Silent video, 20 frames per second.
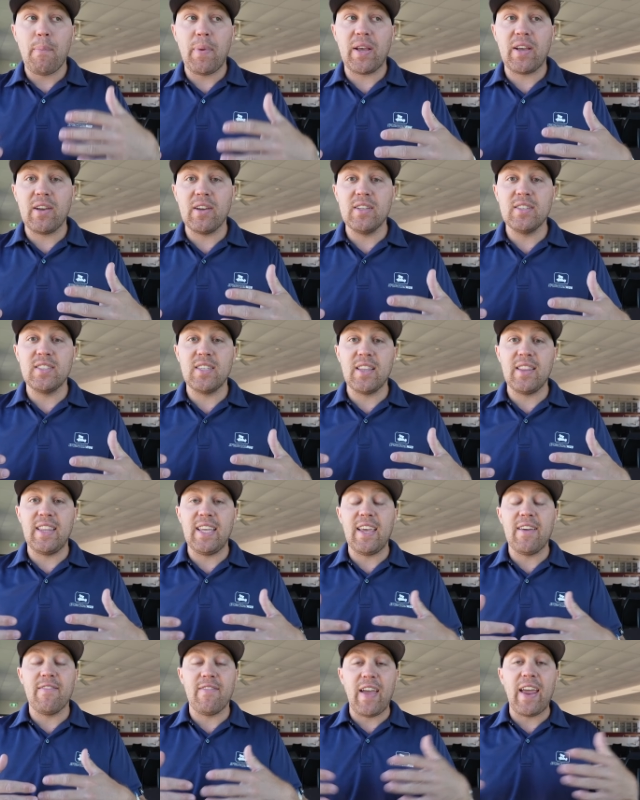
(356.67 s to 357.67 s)
because
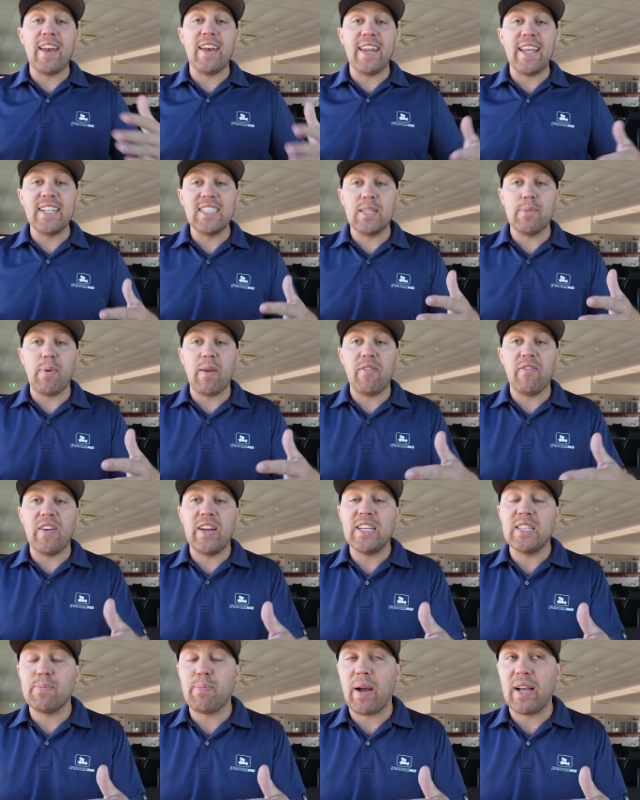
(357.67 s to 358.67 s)
the event needs to be
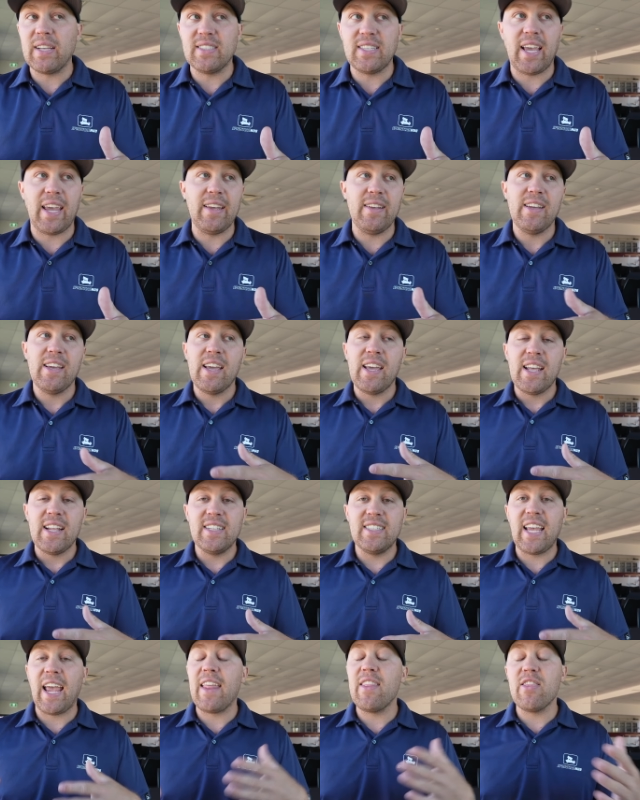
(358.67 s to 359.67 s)
finished by say
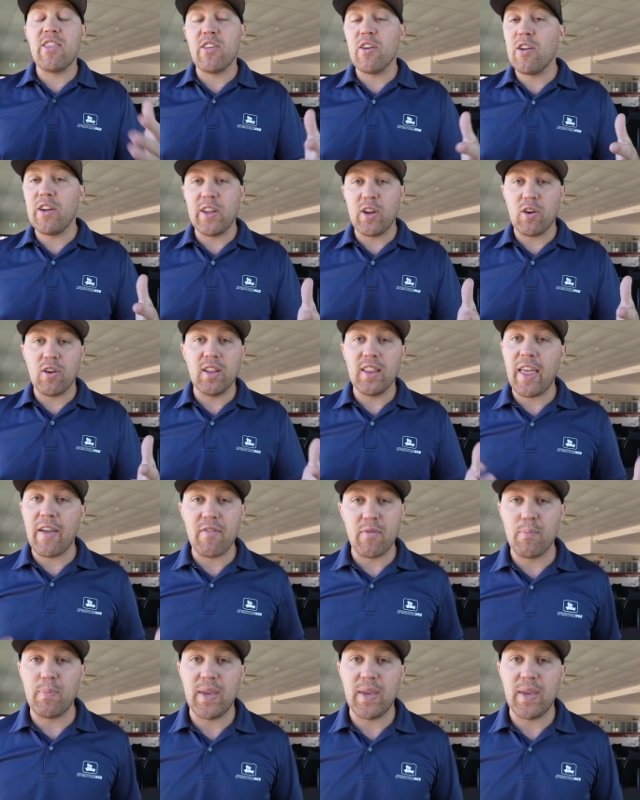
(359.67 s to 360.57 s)
10:30 or 11